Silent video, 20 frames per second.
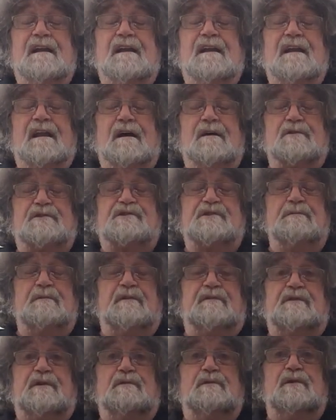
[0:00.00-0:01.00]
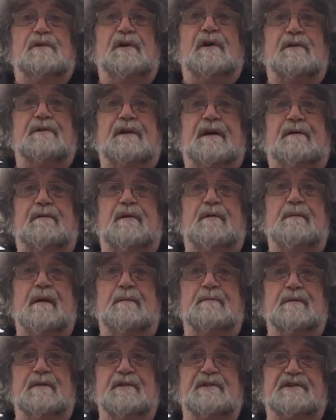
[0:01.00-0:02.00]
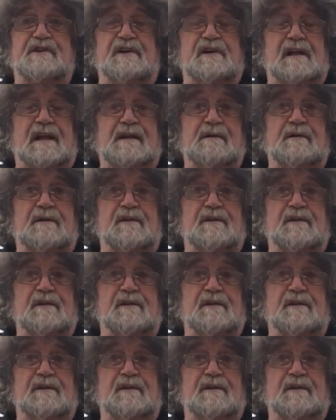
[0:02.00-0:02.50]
Now, some of you will no doubt remember that earlier